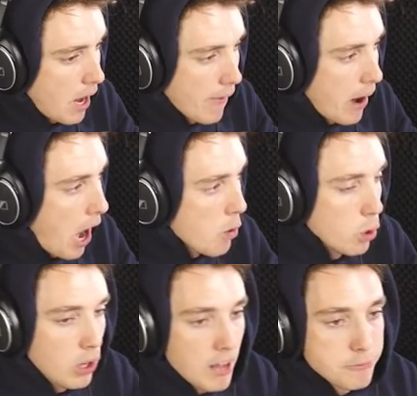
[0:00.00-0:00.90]
All right, I
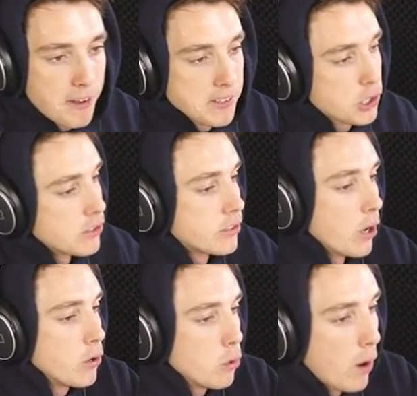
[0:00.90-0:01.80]
will have vengeance,
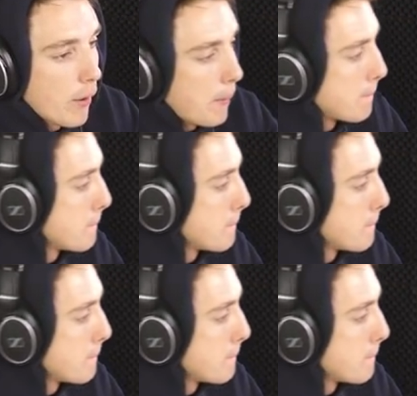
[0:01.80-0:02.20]
don't you worry.